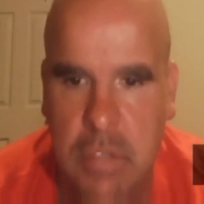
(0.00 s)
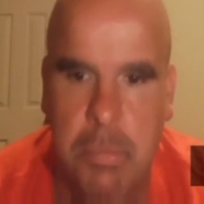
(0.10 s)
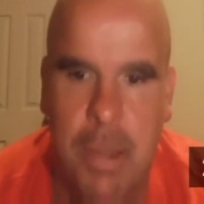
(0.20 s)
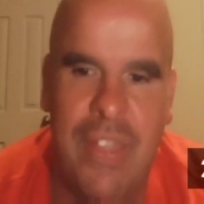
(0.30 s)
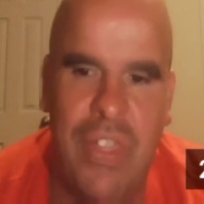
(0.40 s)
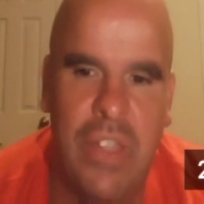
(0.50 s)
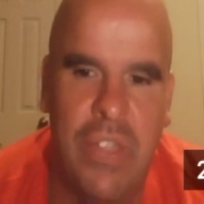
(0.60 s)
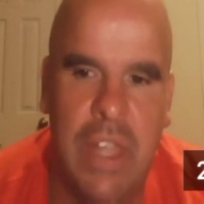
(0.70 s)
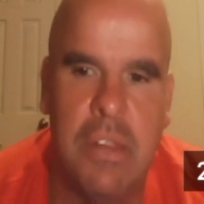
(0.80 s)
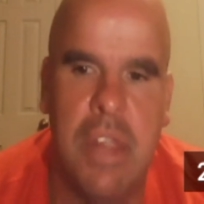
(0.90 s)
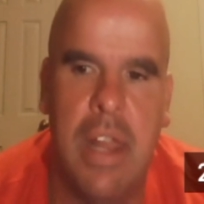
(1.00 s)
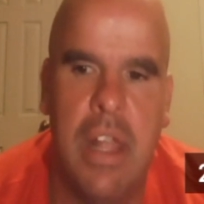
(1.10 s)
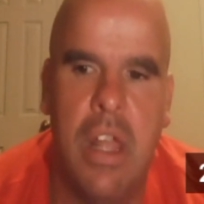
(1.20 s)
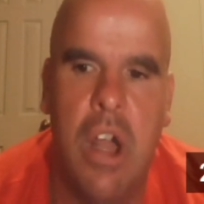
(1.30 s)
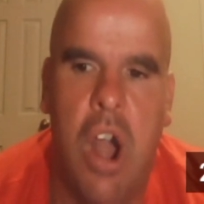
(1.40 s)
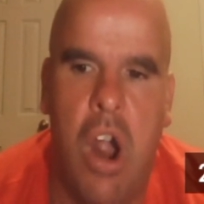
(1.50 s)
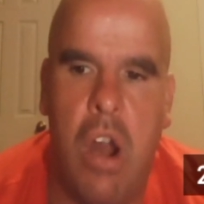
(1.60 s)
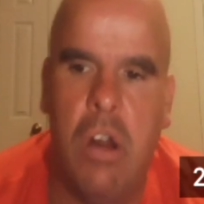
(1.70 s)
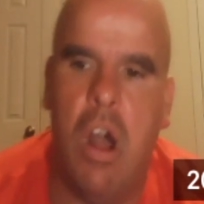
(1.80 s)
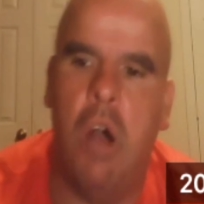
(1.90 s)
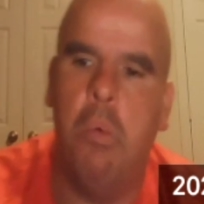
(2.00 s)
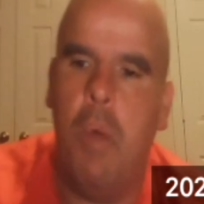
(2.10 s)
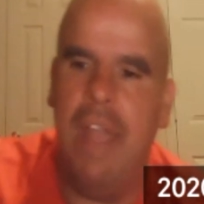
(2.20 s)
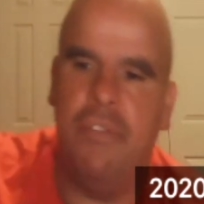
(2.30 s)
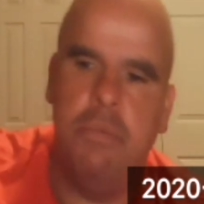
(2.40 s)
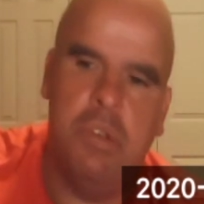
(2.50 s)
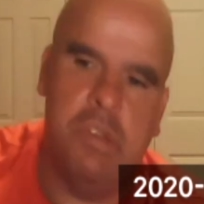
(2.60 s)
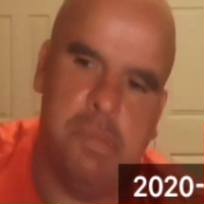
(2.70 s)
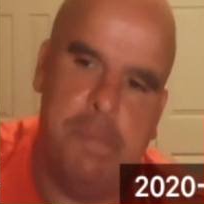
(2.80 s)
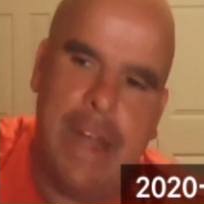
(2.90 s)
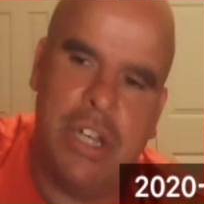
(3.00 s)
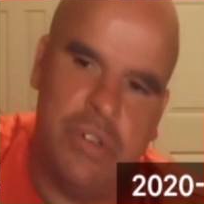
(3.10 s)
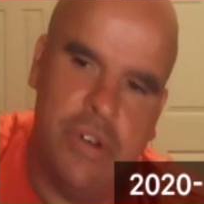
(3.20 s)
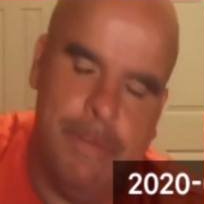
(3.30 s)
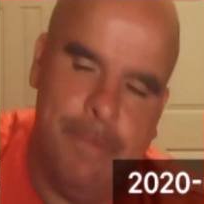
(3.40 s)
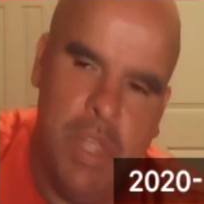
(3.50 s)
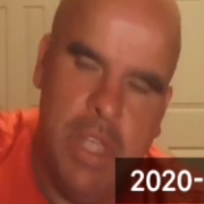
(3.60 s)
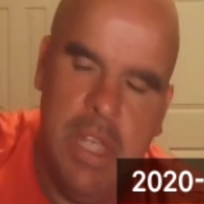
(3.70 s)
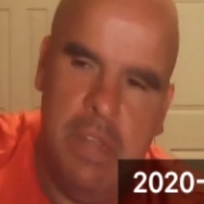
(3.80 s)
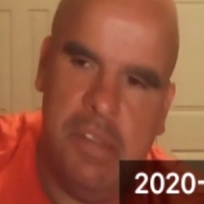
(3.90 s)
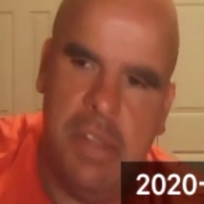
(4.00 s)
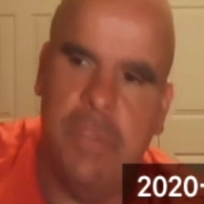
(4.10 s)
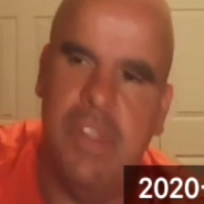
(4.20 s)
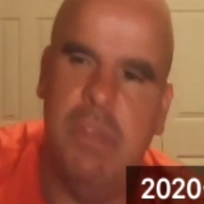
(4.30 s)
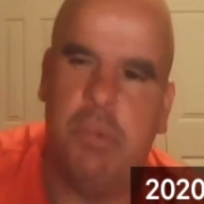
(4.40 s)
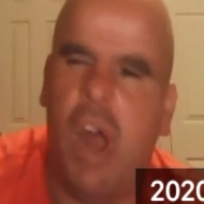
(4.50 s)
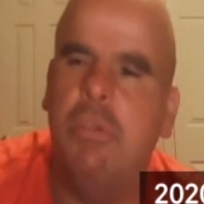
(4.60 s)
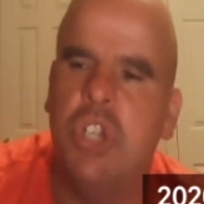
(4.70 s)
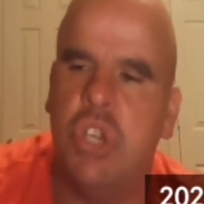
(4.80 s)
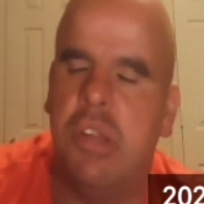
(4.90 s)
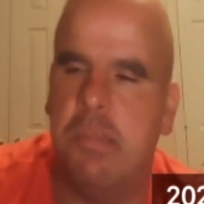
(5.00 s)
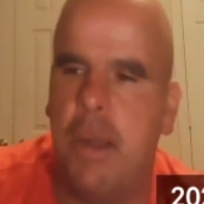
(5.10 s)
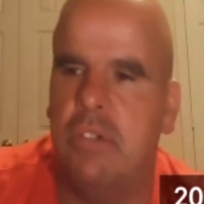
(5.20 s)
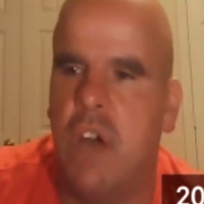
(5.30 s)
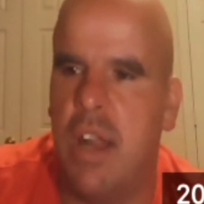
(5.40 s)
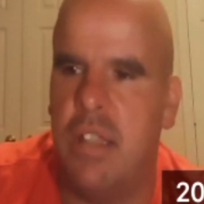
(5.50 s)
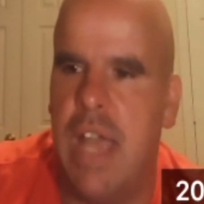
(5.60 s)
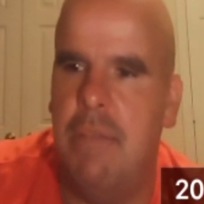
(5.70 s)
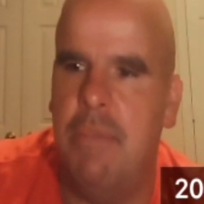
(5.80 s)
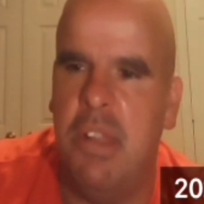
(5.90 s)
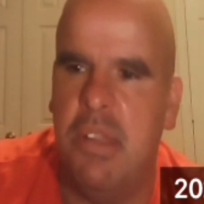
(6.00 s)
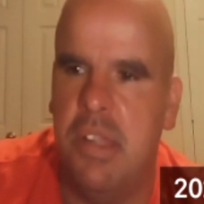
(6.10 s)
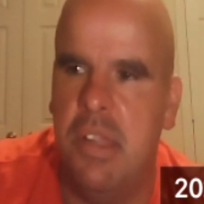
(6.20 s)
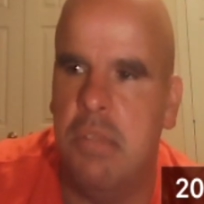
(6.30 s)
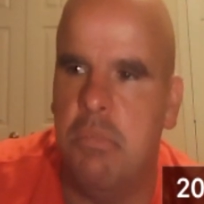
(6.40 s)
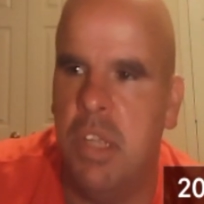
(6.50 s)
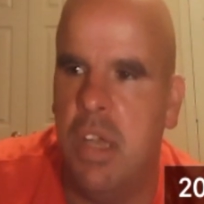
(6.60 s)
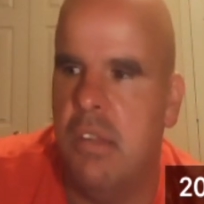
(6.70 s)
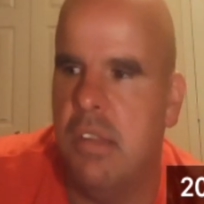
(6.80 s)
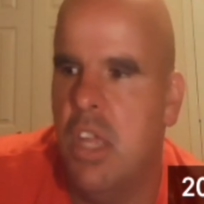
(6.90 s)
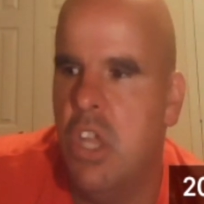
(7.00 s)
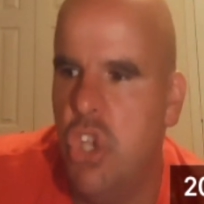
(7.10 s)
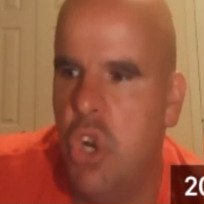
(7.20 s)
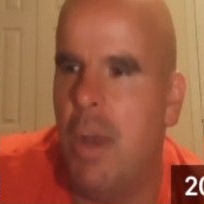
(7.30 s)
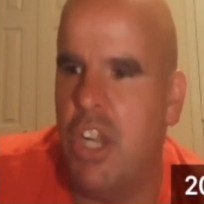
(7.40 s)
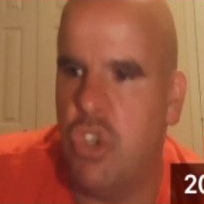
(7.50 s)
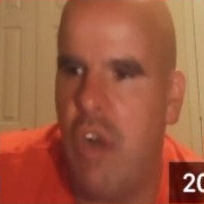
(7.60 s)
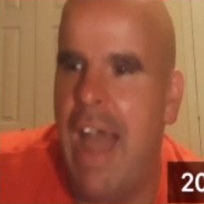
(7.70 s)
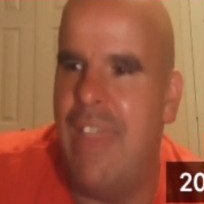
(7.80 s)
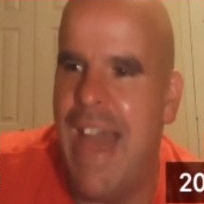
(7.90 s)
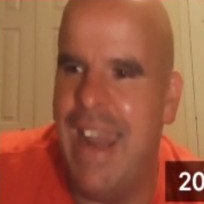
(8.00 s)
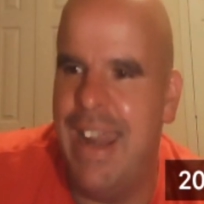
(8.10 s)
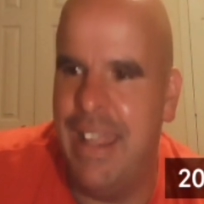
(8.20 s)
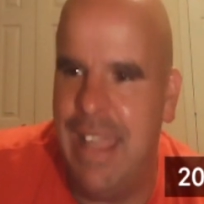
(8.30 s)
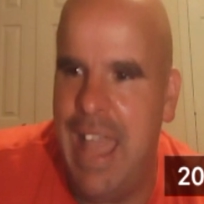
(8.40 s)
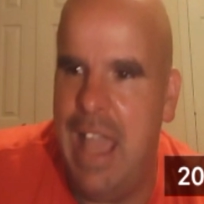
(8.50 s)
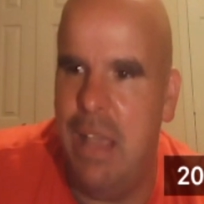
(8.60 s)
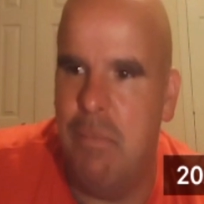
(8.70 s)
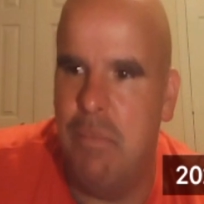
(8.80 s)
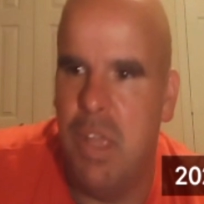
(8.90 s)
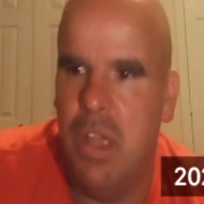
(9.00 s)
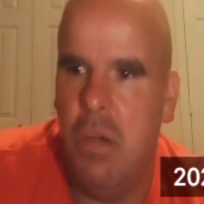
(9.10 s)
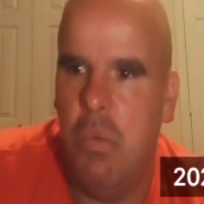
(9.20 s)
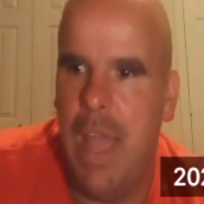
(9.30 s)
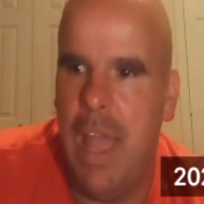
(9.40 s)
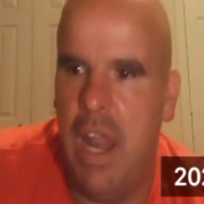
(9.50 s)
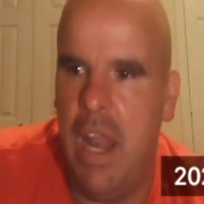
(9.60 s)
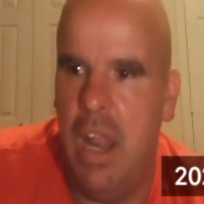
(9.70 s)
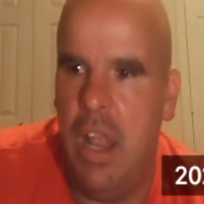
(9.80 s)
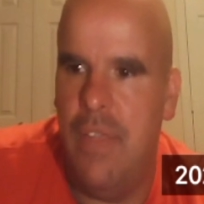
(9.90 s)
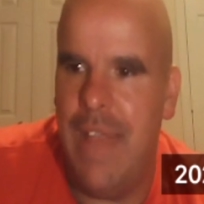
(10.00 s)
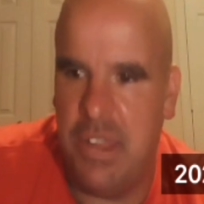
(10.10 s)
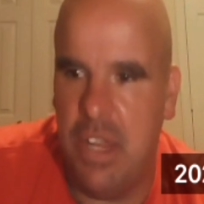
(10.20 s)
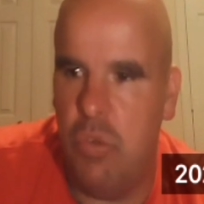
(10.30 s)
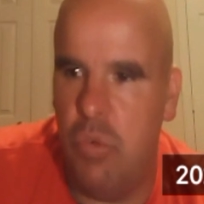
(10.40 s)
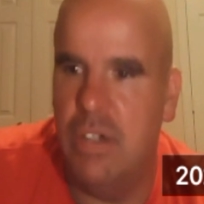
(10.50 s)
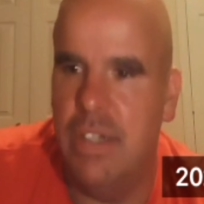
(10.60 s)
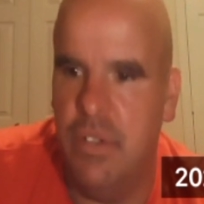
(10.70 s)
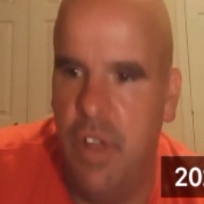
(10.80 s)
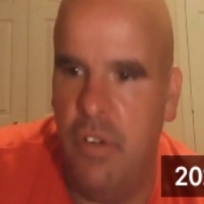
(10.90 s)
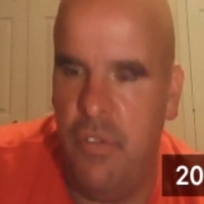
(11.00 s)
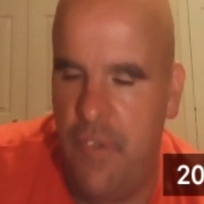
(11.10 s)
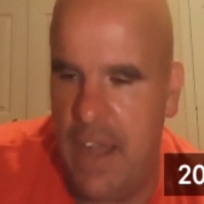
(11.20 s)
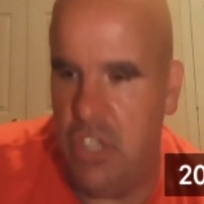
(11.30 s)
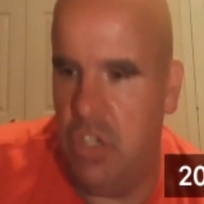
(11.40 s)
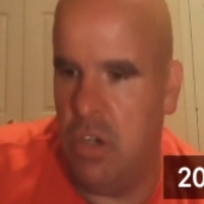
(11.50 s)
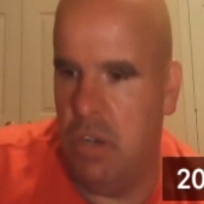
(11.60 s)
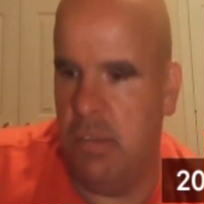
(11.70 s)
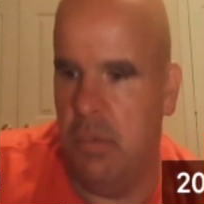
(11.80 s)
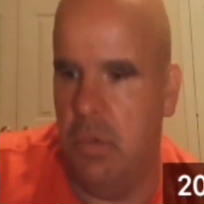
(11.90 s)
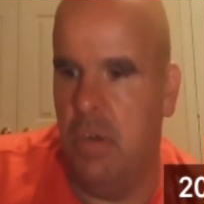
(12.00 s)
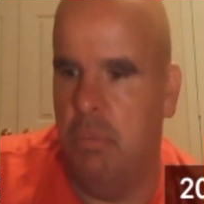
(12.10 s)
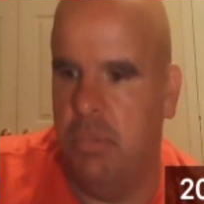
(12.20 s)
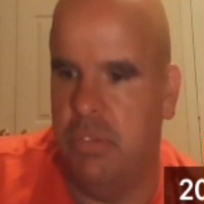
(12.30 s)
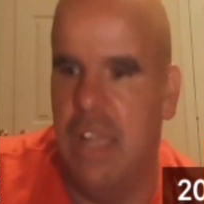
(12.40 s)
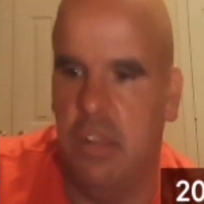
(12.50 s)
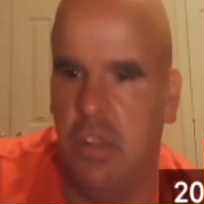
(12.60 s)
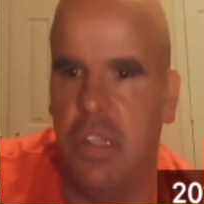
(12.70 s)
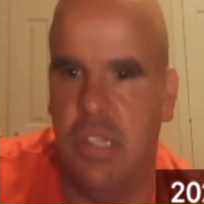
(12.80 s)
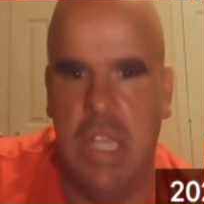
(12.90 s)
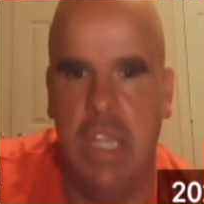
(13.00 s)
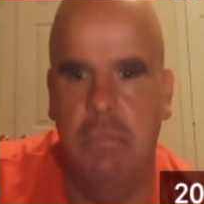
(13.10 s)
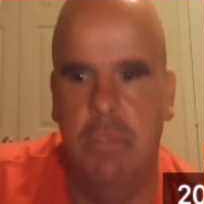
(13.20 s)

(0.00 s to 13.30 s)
But I think things that are away from your spectrum is something that you probably shouldn't spend a lot of time in season, because you don't want to try that in a game when that's going to really affect your sort of place on the team,